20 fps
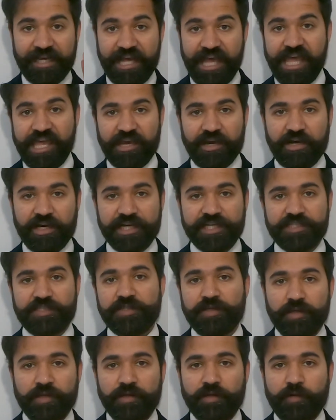Hey
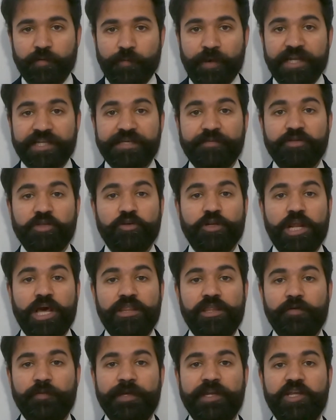guys, welcome to
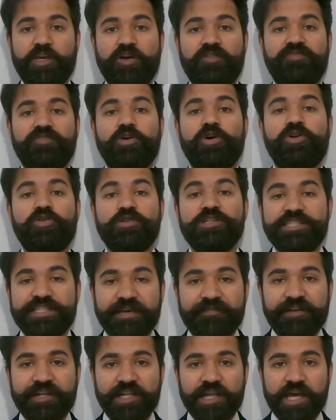another video of No Rule
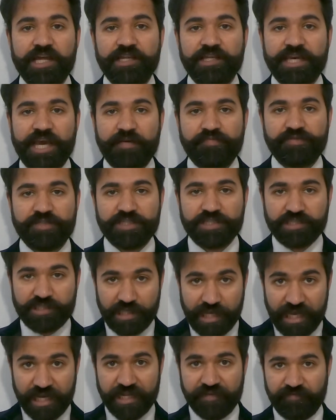79 Captures,
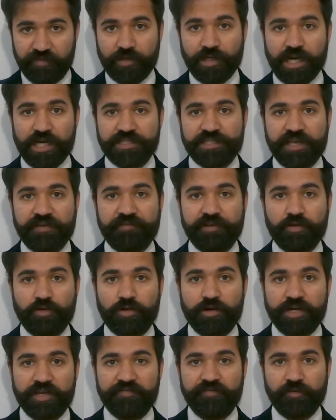and if you guys haven't
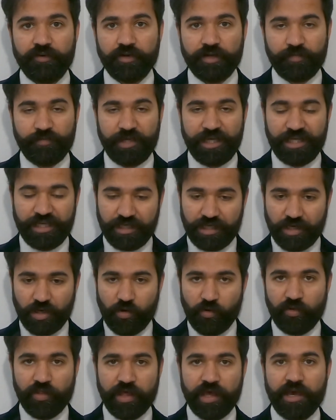already followed me,
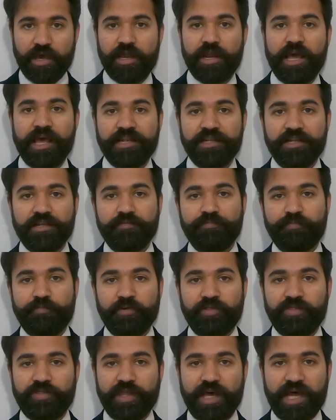go there and
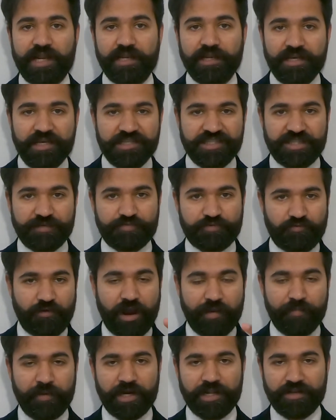put that
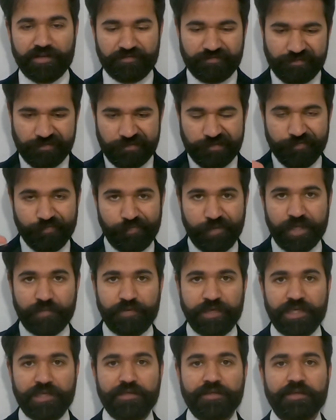subscribe button, ping
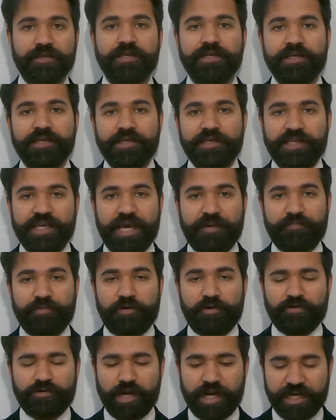ping. Yeah,
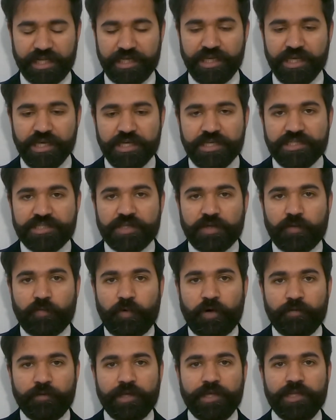alrighty. So
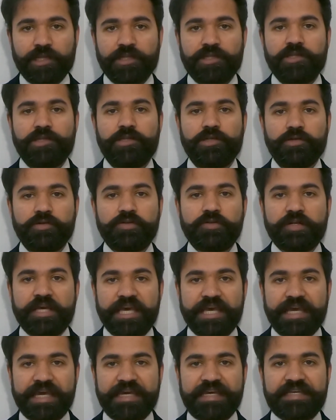what we're gonna do
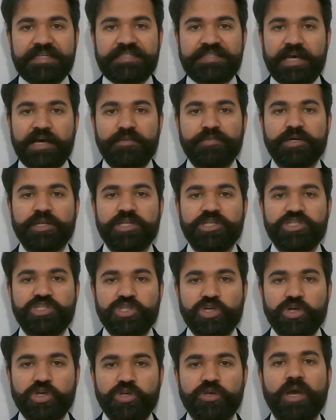today is I'm gonna
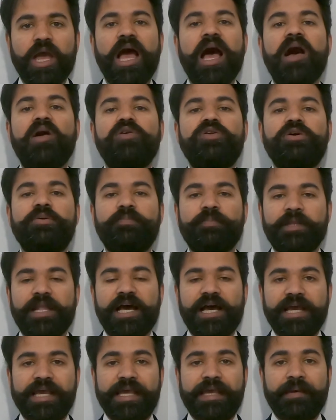show you how to
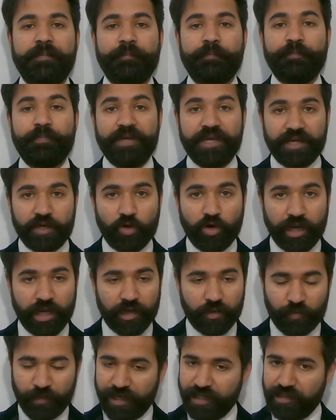apply beard oil.
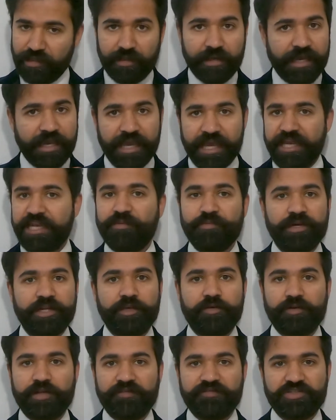Well,
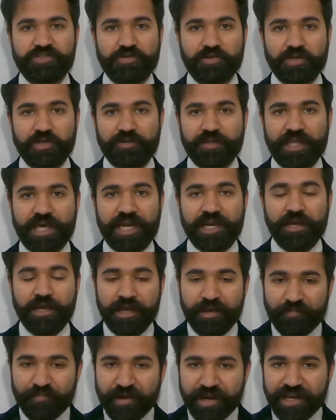anybody could have shown you that,
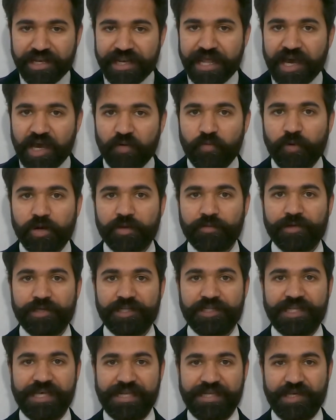but now what I'm
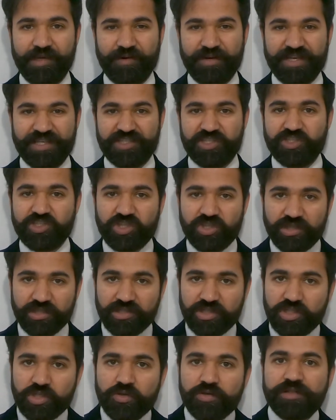gonna tell you is the
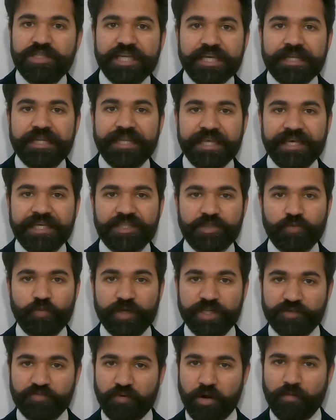two techniques
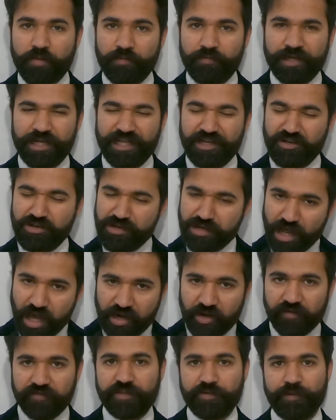which probably
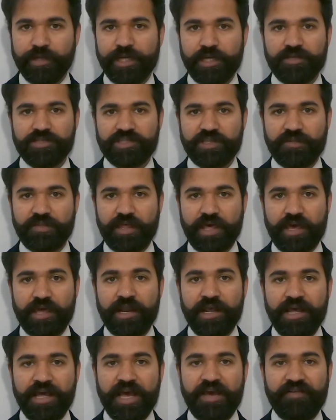none of the videos in there
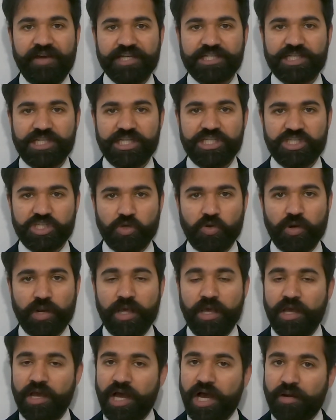have actually shown.
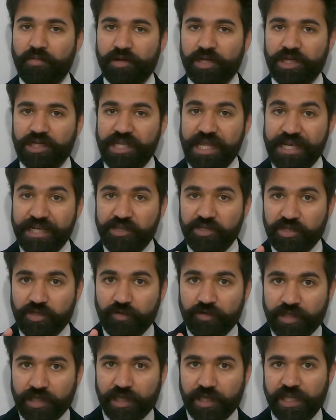I'm gonna tell you
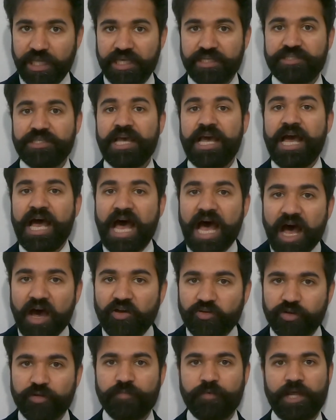two techniques
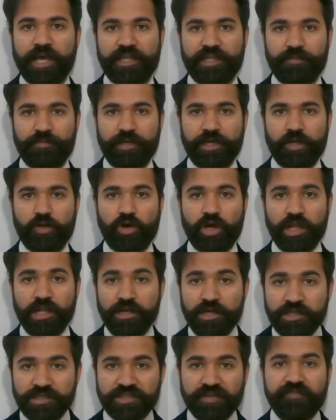how to apply the beard oil.
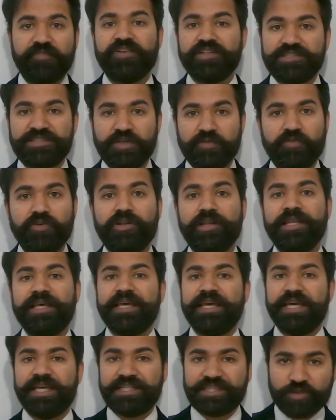So first of all,
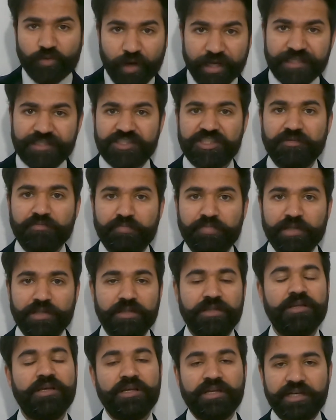it's quite
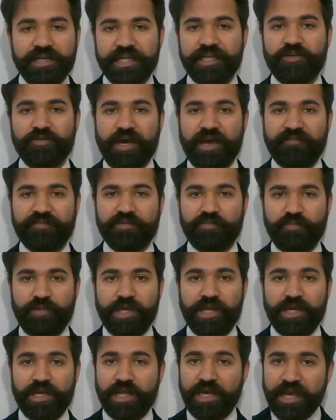simple. Need to have the
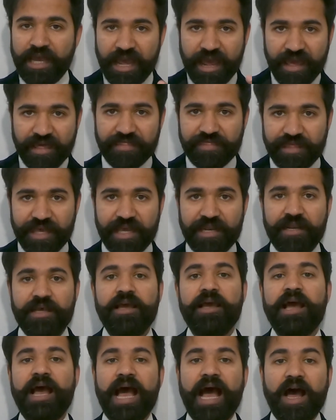beard, and then
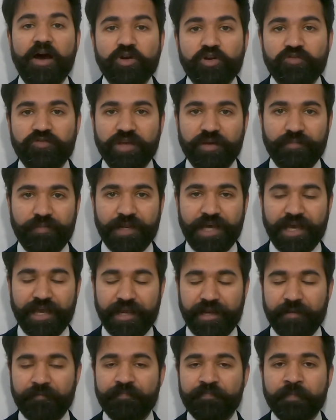how do we apply
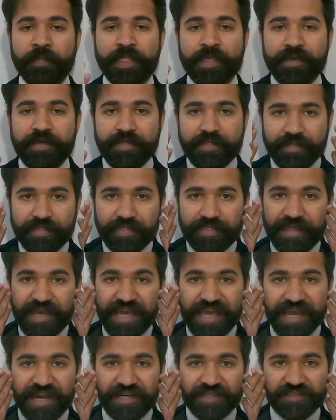it? The
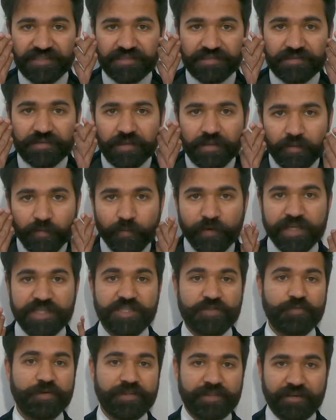hairs,
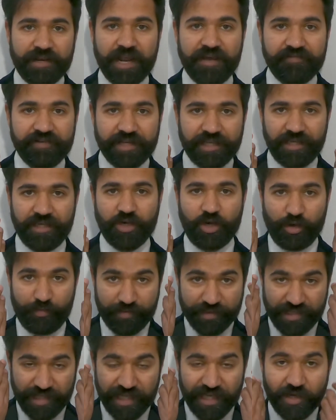which with gravity
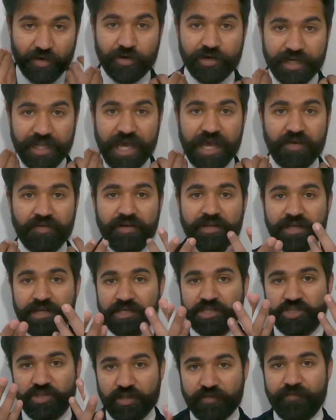obviously go down.
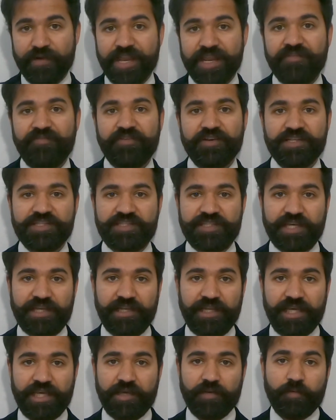So the very first
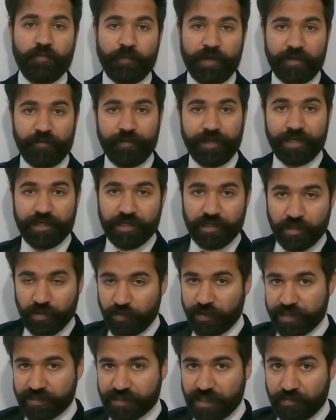technique when we're gonna
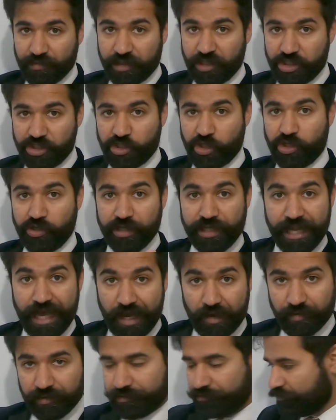do is I'm gonna show you
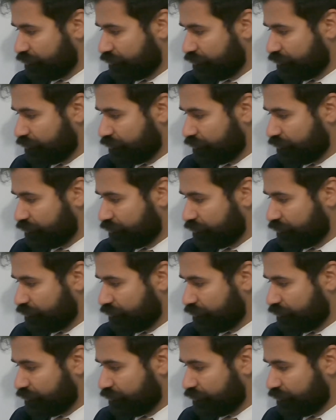now.